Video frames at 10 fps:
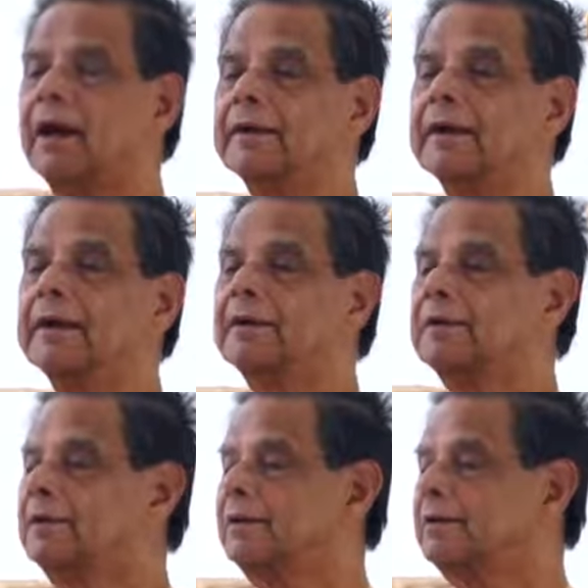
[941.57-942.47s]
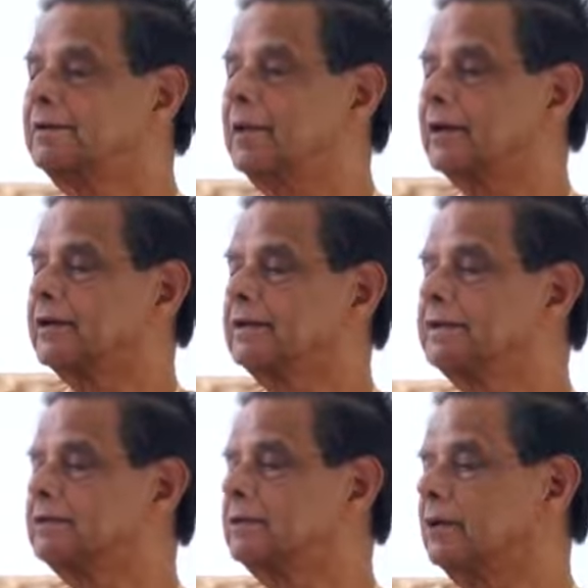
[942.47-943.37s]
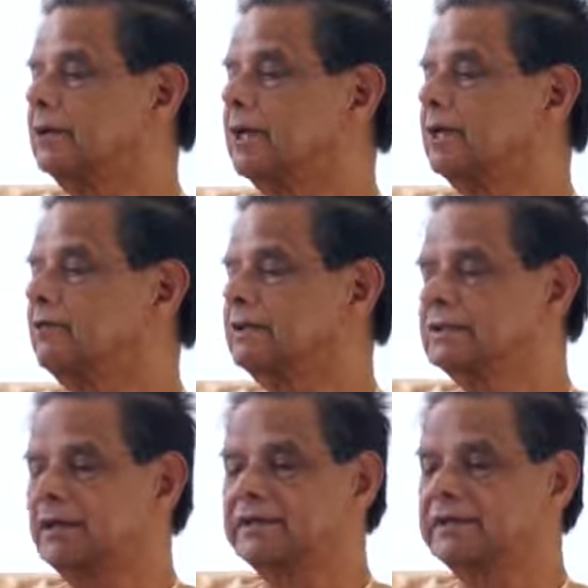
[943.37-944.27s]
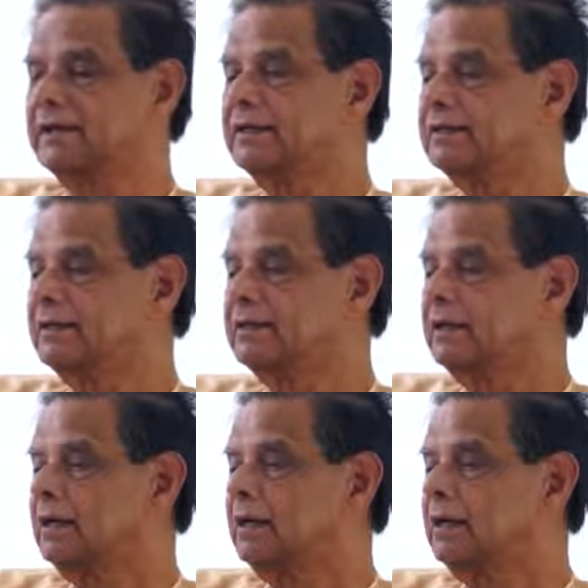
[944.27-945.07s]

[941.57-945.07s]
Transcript: And then Narada is turning towards Savitri and says,